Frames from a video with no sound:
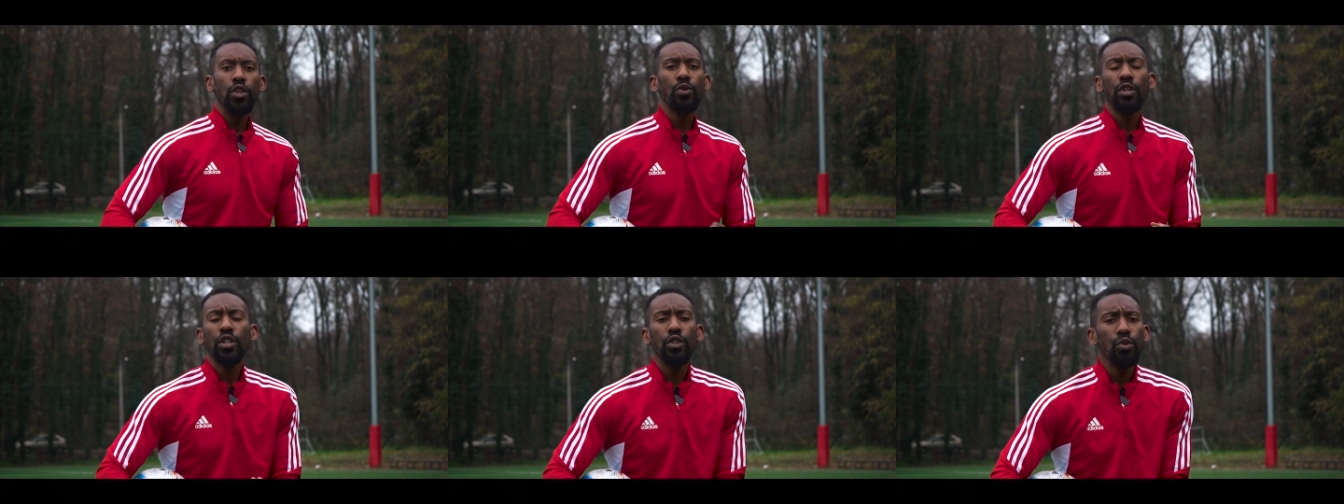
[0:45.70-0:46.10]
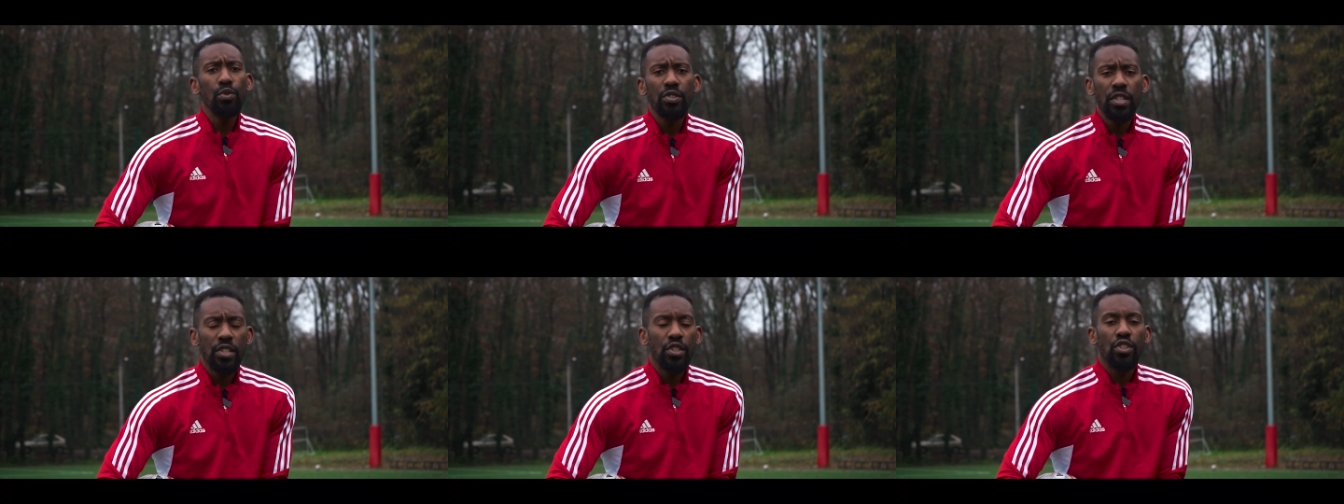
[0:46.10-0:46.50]
You can
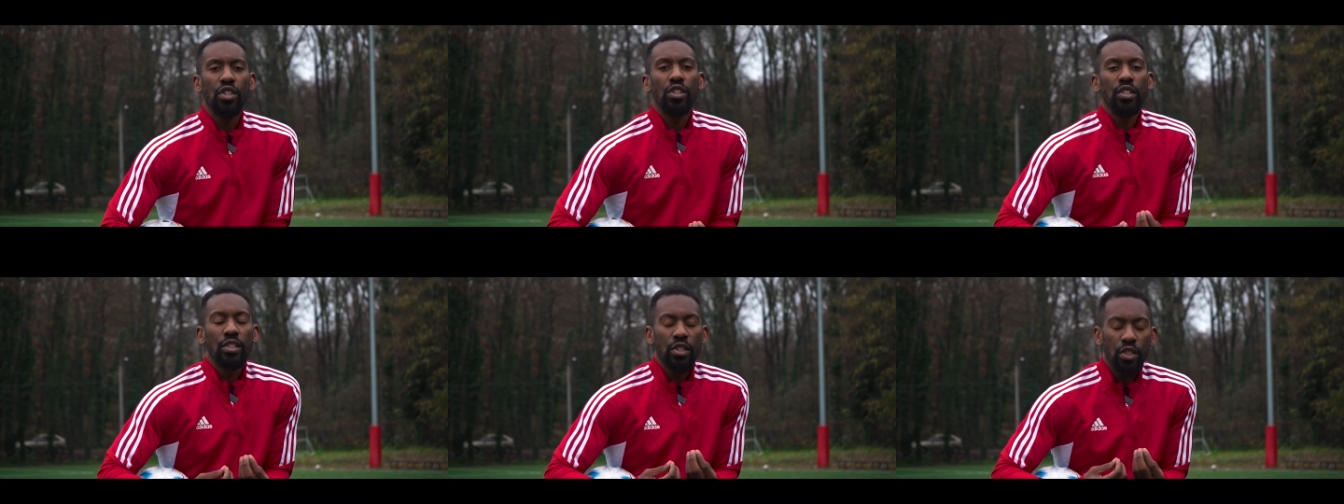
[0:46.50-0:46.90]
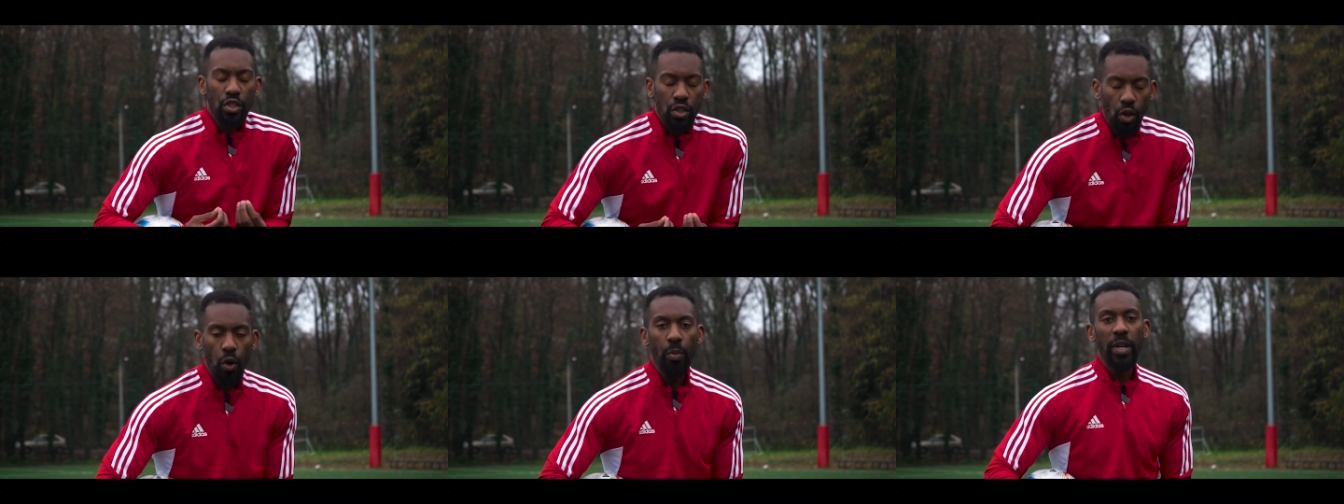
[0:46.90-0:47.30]
use this in
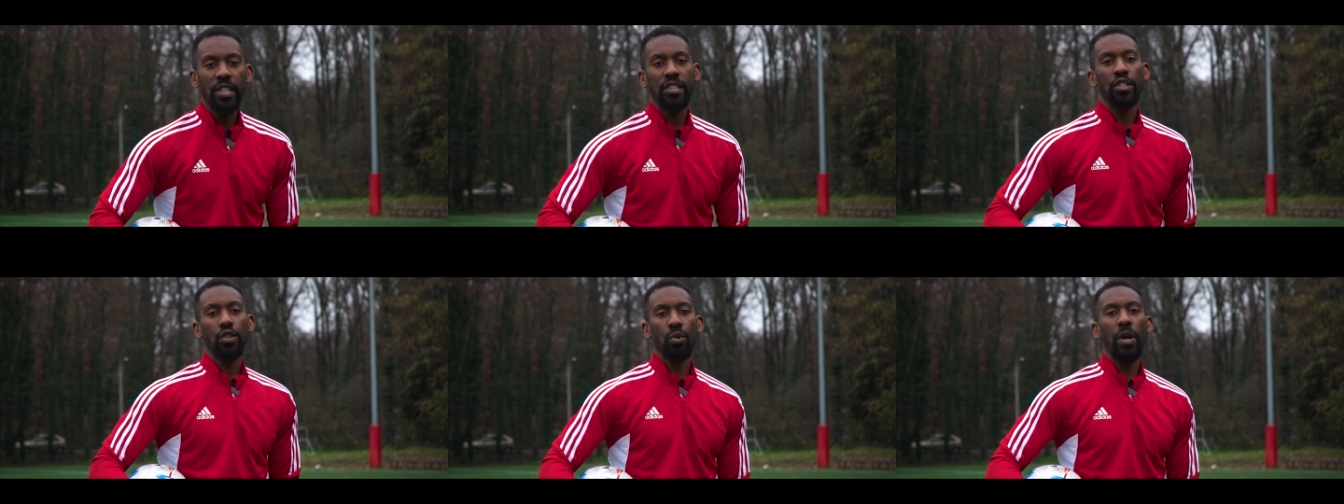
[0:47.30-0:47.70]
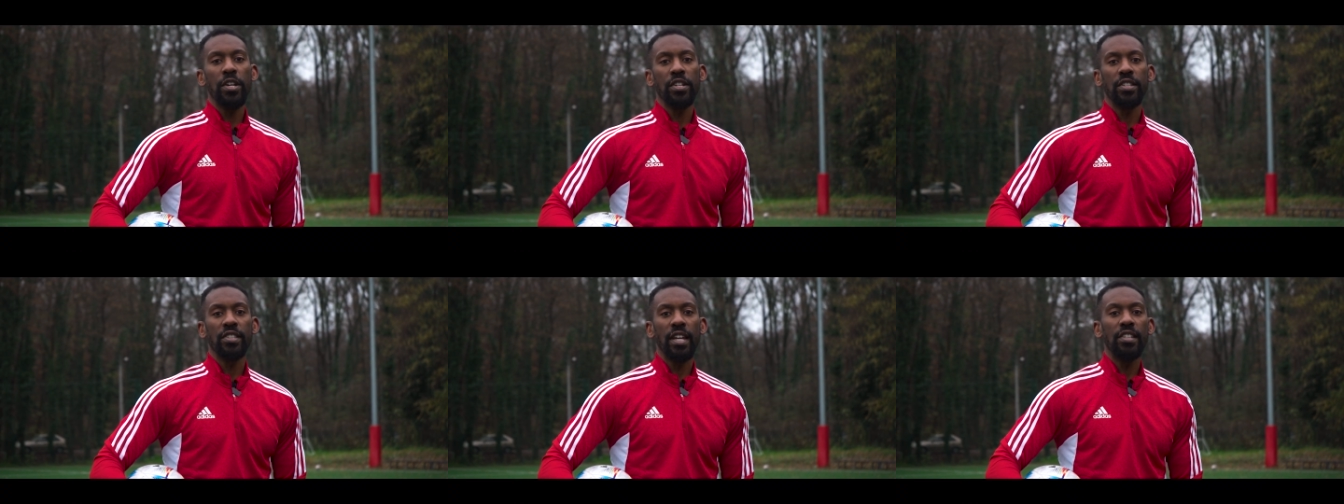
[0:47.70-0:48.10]
so many
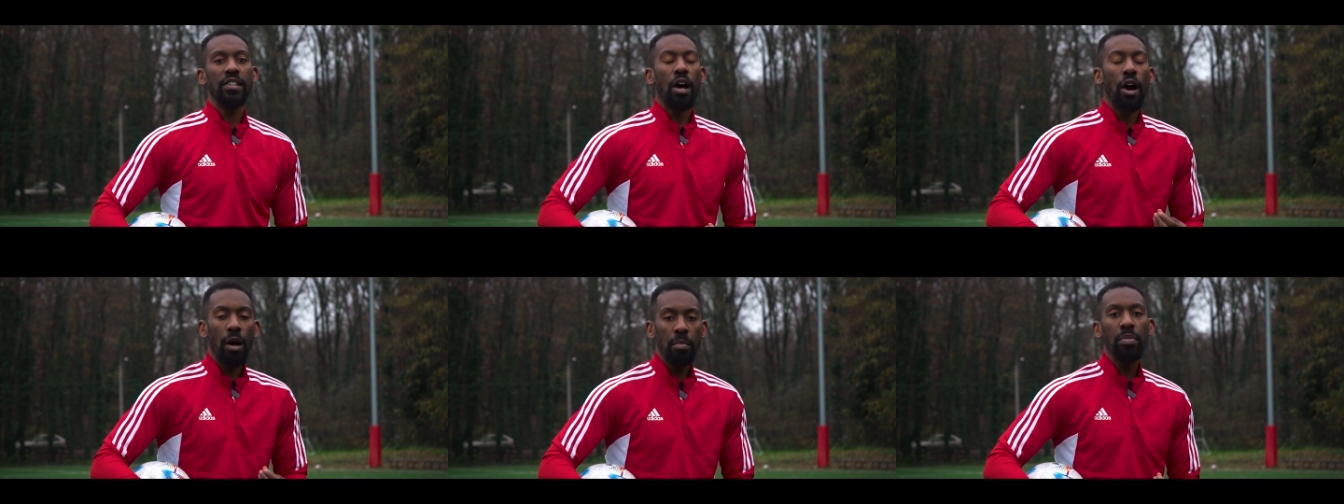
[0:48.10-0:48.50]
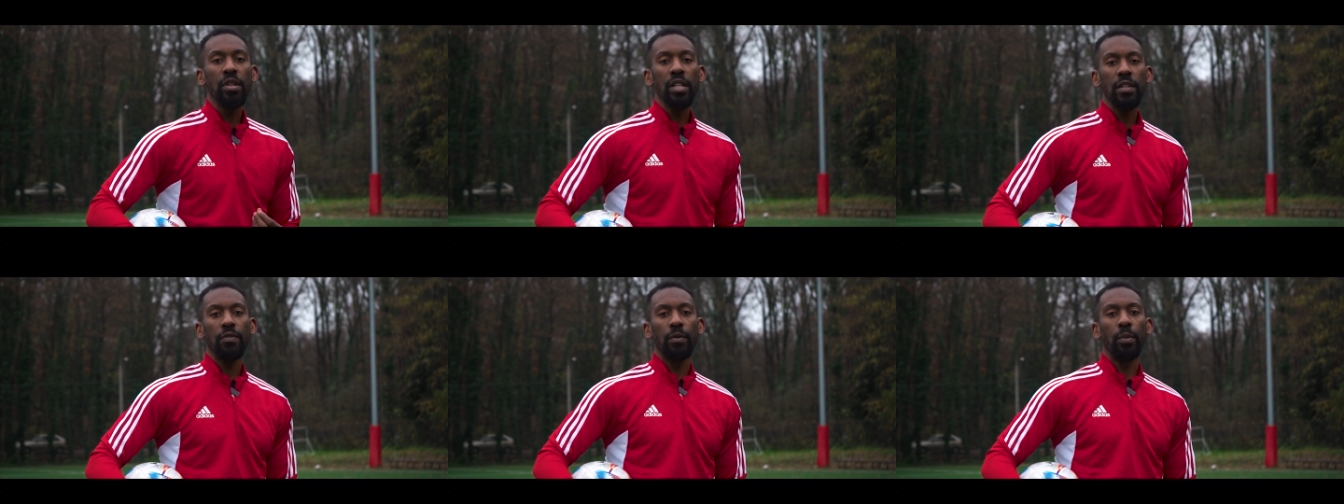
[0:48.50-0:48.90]
situations that it's
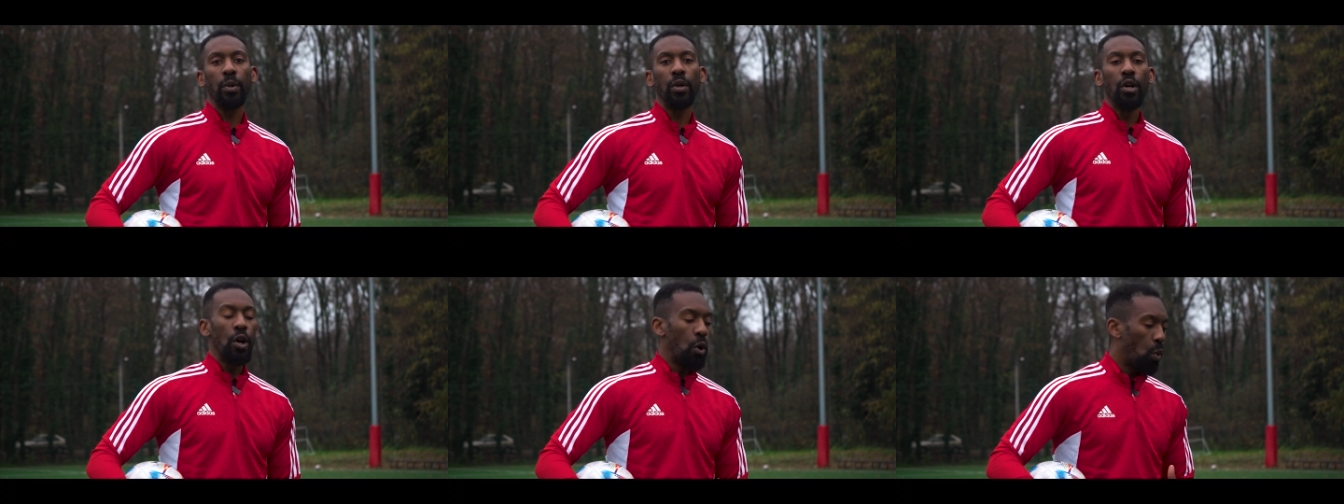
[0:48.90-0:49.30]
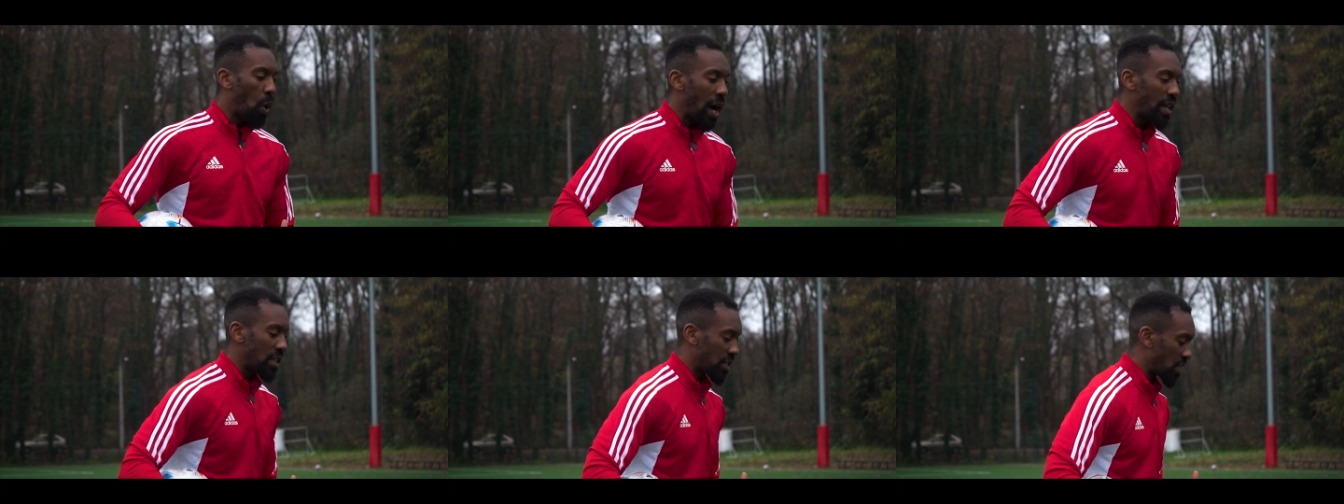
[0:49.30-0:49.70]
unbelievable
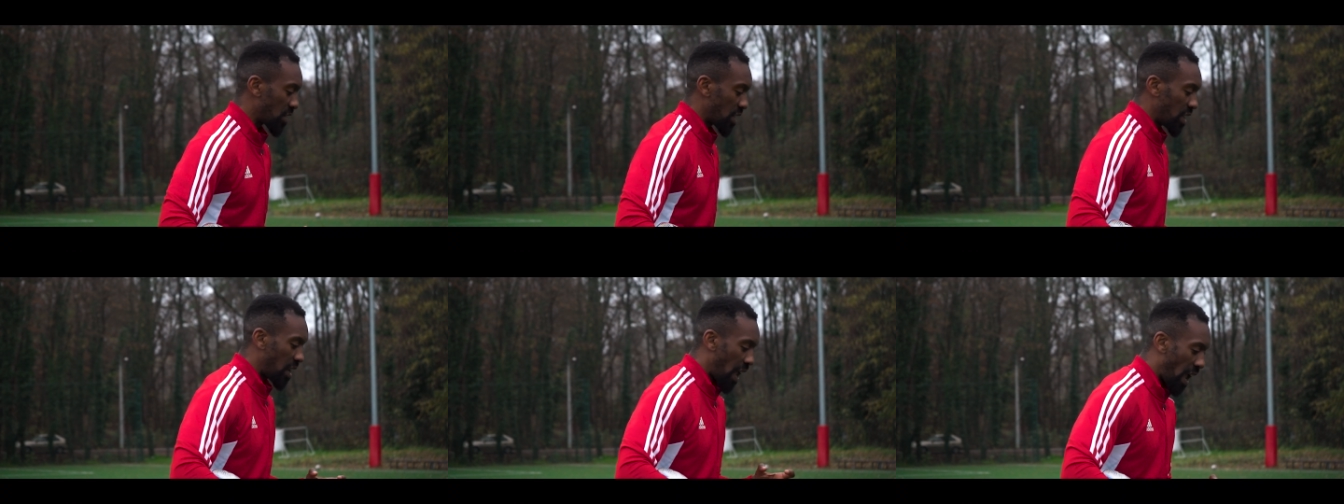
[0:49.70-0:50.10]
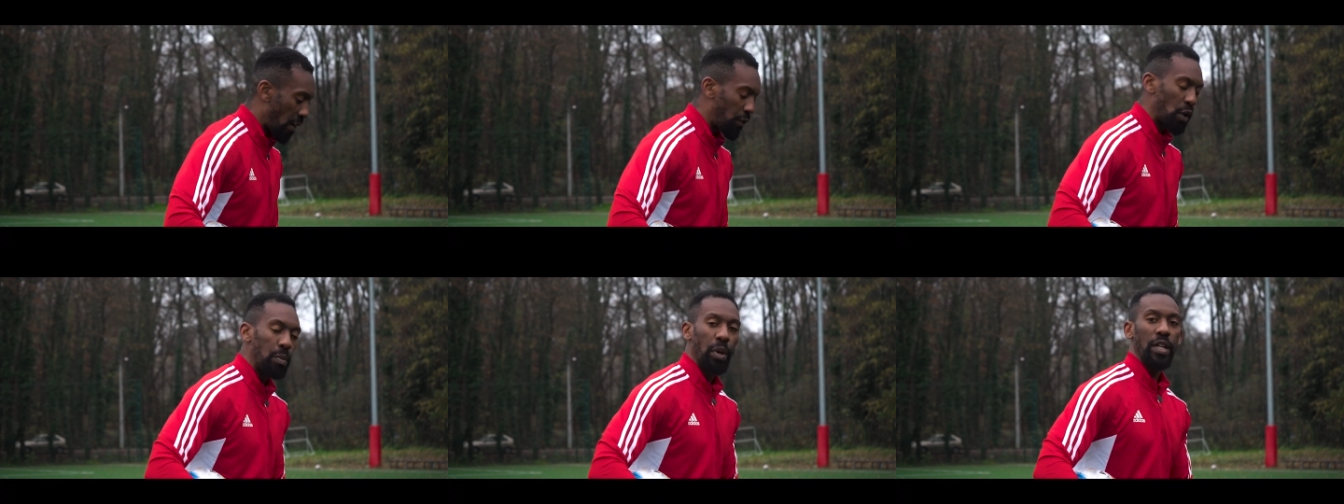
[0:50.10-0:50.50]
why this isn't in
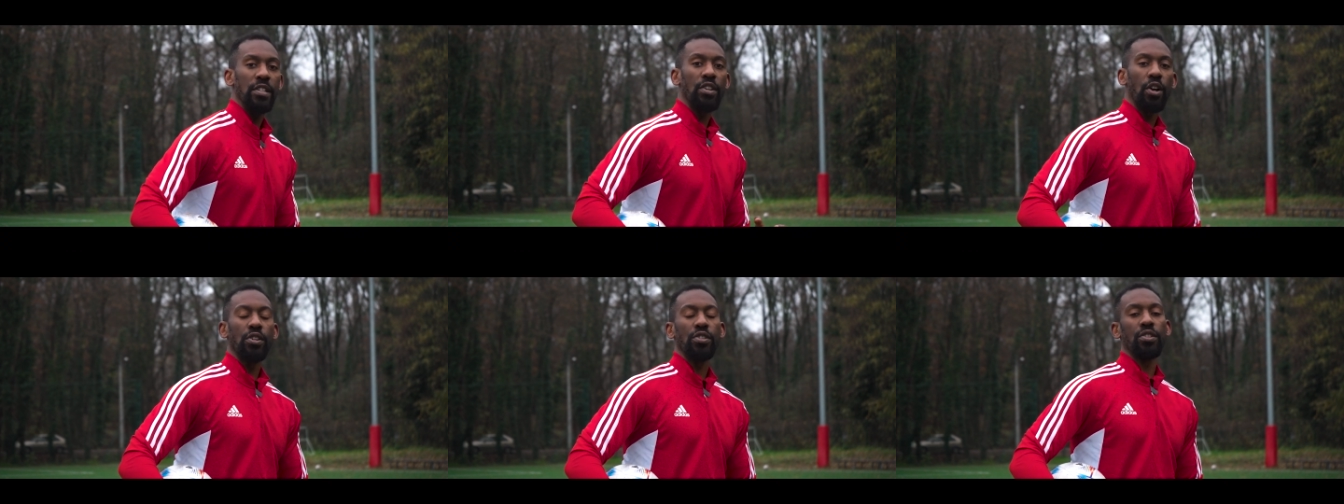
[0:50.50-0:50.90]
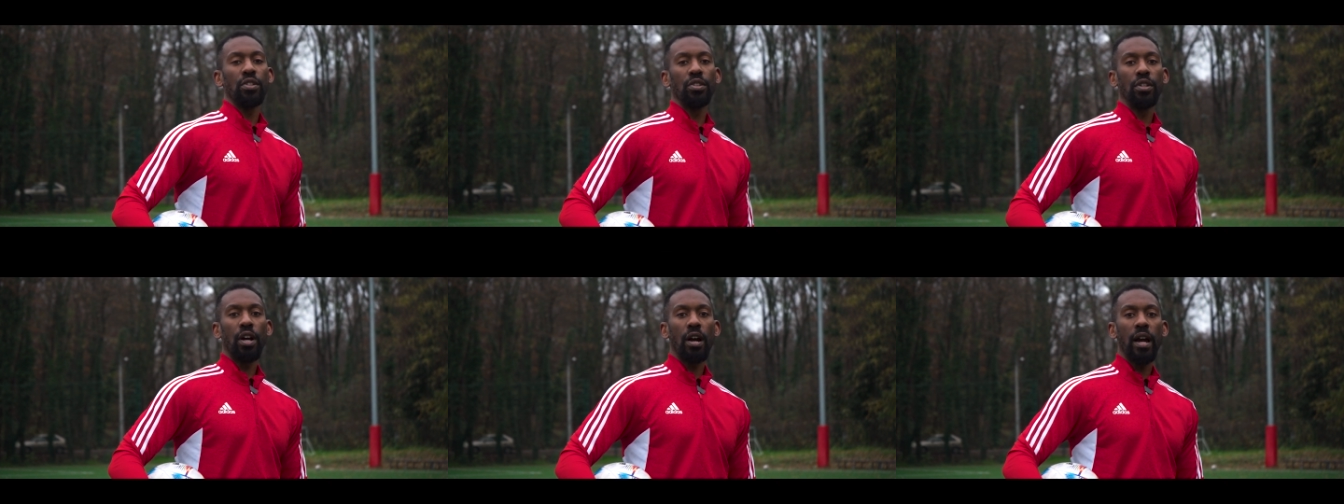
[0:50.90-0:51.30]
everybody's arsenal,
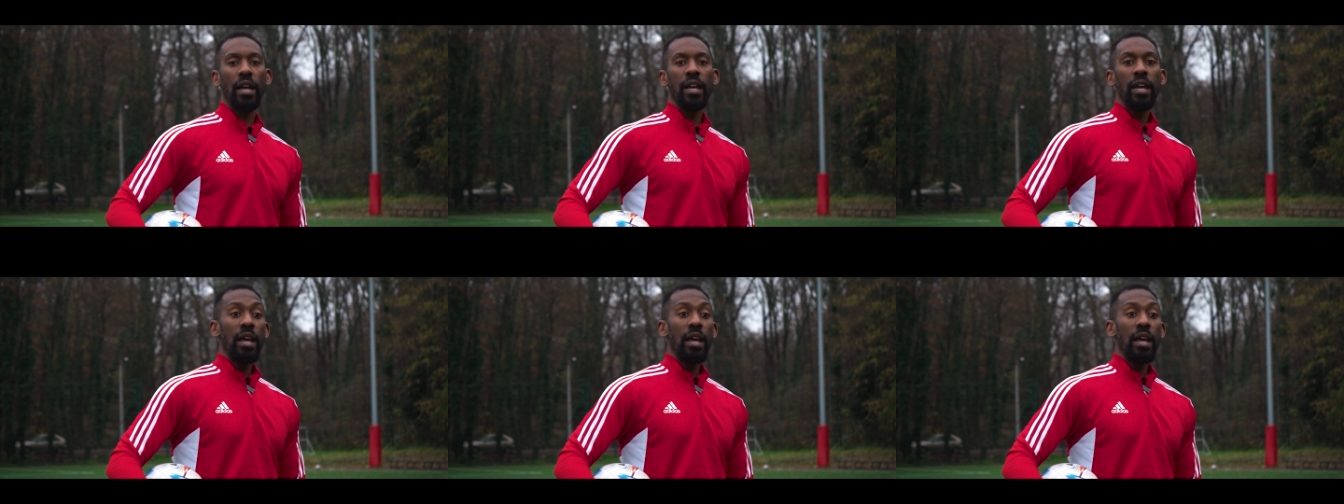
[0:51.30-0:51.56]
all right?